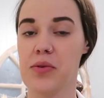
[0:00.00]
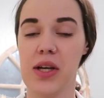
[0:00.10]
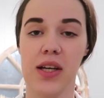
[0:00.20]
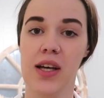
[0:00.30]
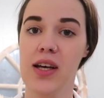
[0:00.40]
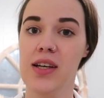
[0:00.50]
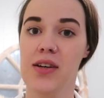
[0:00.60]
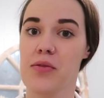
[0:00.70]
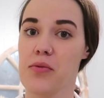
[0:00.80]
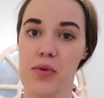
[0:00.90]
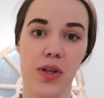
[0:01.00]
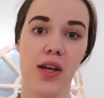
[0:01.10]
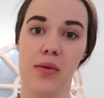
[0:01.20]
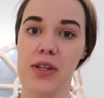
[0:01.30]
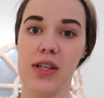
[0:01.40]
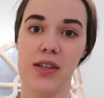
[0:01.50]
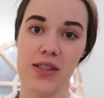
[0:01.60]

quick, really yummy dinner.